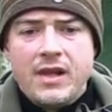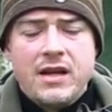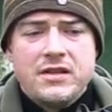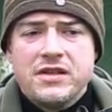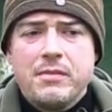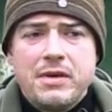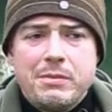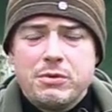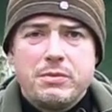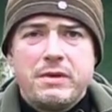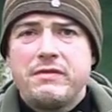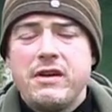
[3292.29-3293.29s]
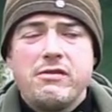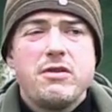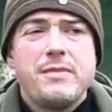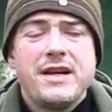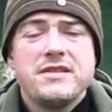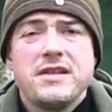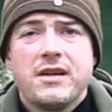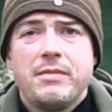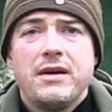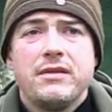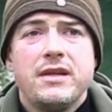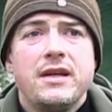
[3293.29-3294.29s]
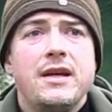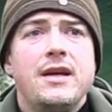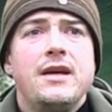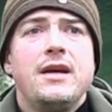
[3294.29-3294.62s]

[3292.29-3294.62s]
And some people would be very romantic about the